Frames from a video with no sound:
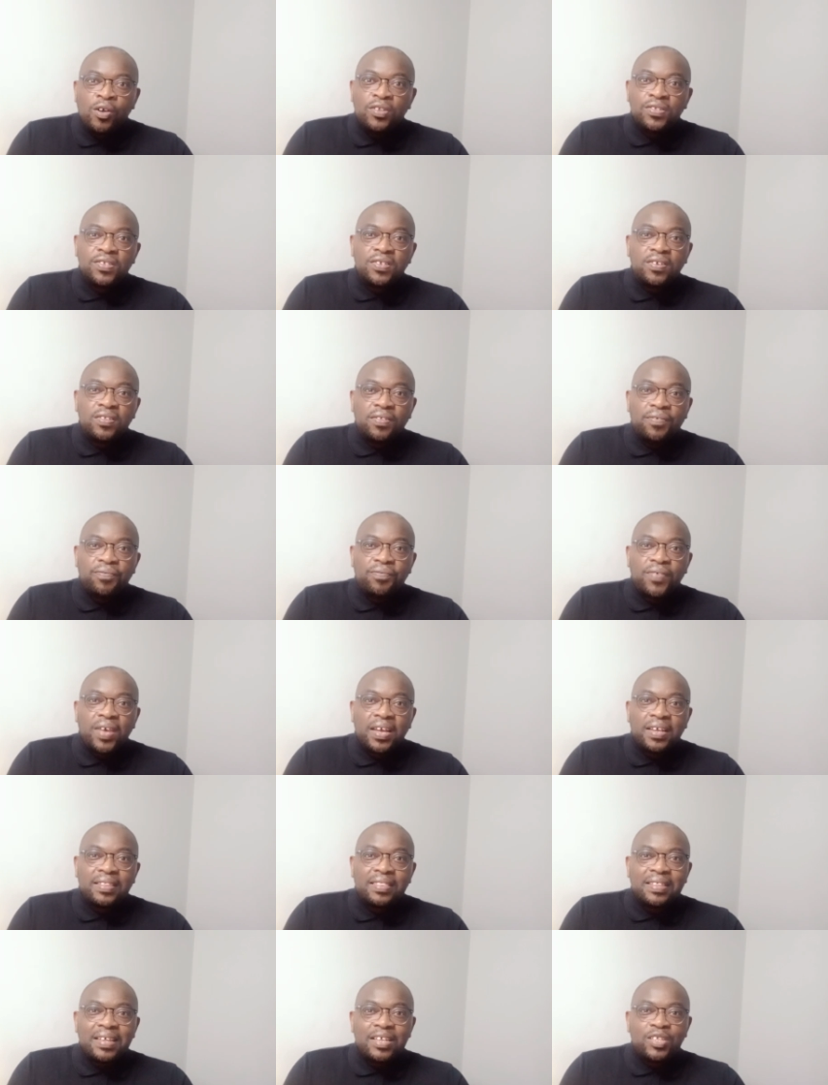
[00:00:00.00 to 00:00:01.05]
considering the
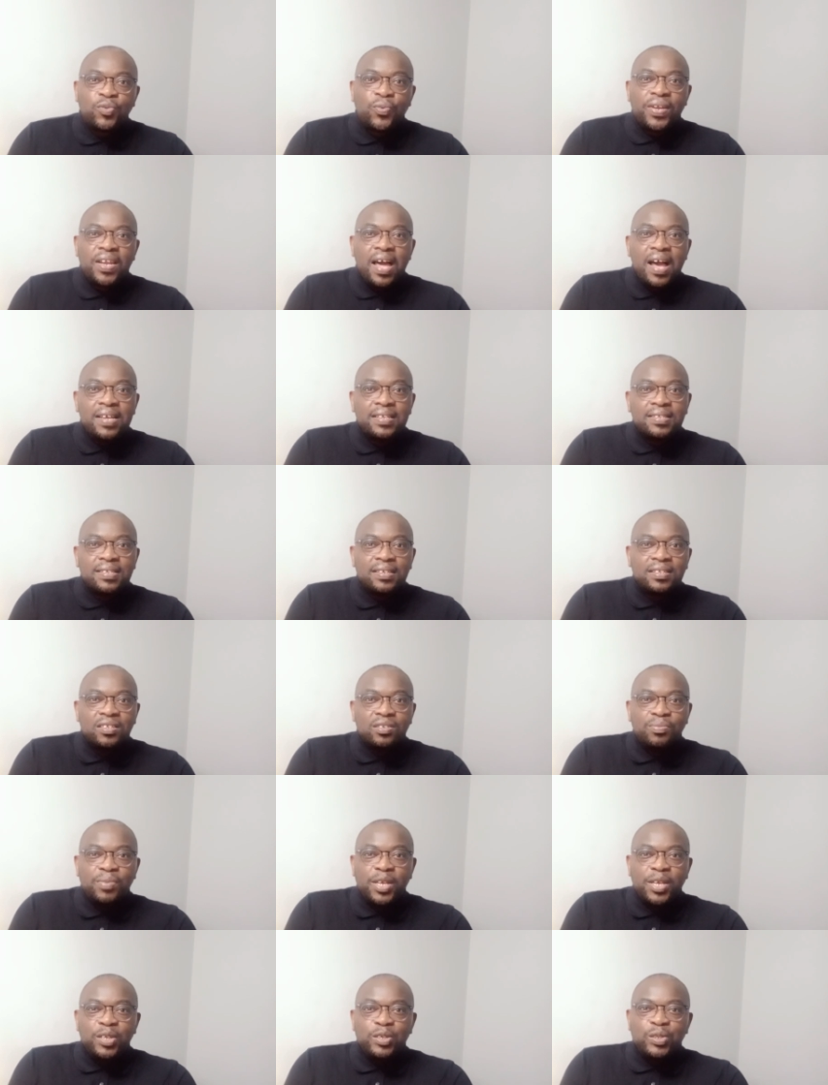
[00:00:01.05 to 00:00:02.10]
fact that when I
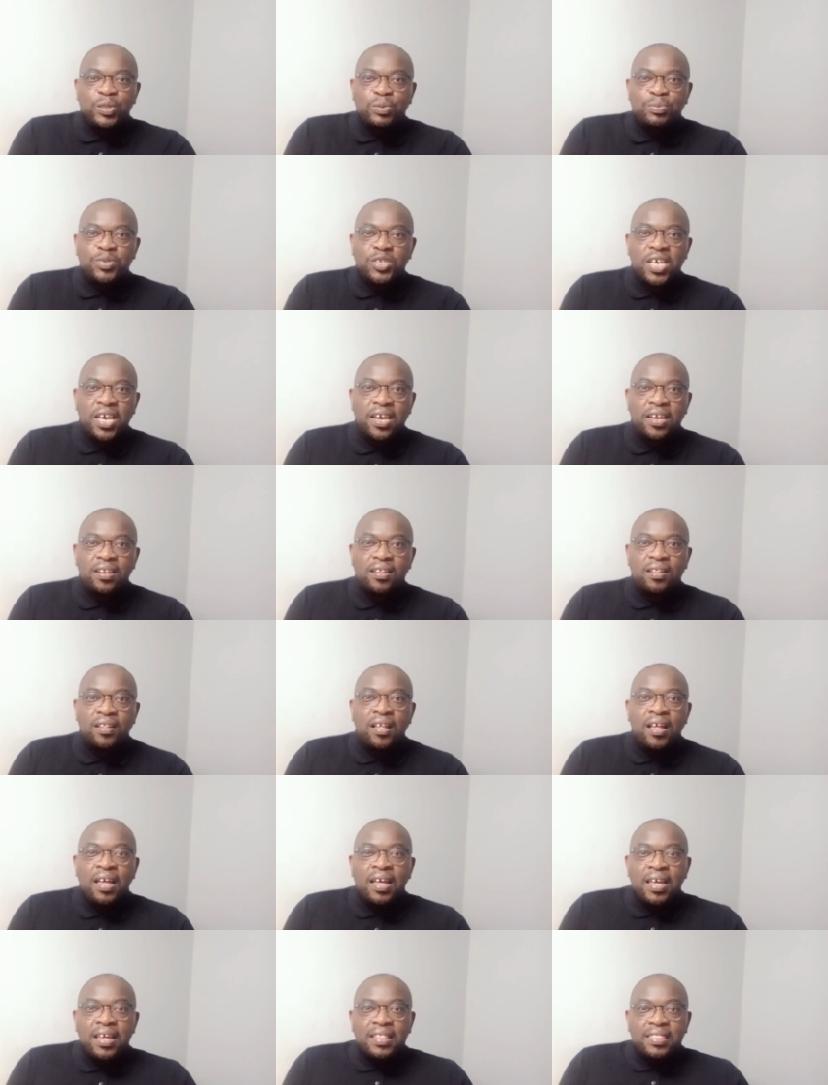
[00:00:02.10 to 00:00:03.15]
started my YouTube channel,